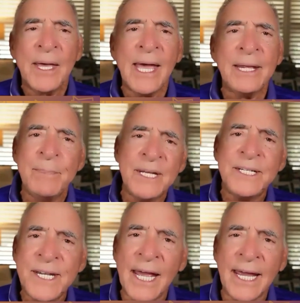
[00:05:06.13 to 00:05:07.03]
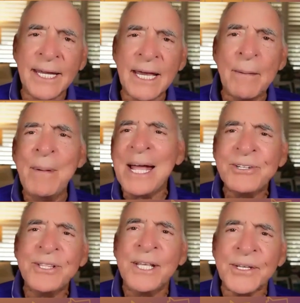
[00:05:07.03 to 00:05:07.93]
At midday,
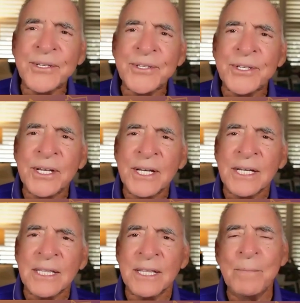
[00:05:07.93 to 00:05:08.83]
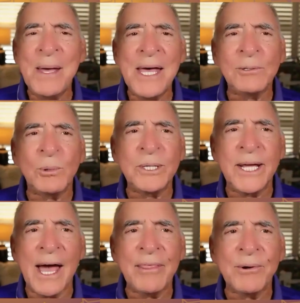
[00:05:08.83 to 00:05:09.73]
imagine this. the men would
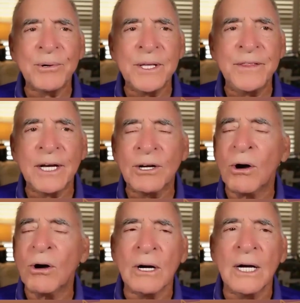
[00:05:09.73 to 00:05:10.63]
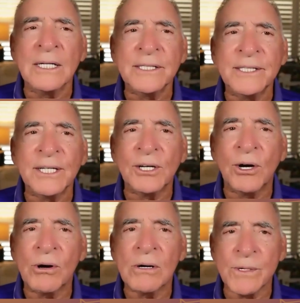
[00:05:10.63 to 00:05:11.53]
gather in the agora. The
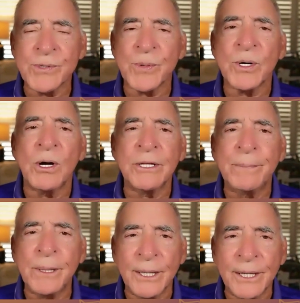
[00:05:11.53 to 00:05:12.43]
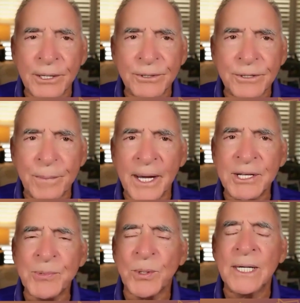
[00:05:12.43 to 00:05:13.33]
agora was where all the political
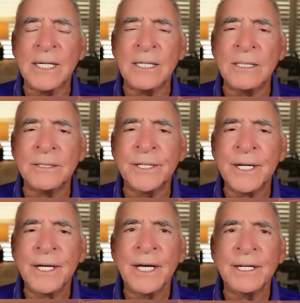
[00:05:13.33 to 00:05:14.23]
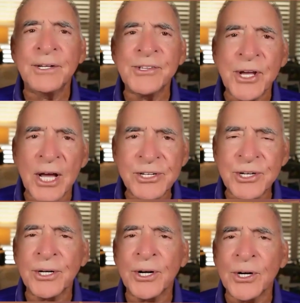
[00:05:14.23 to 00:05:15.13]
debates were held and
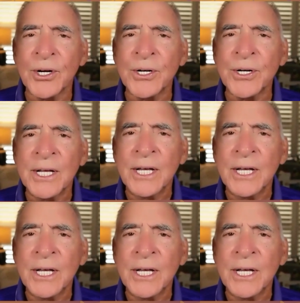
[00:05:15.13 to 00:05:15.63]
discussion occurred.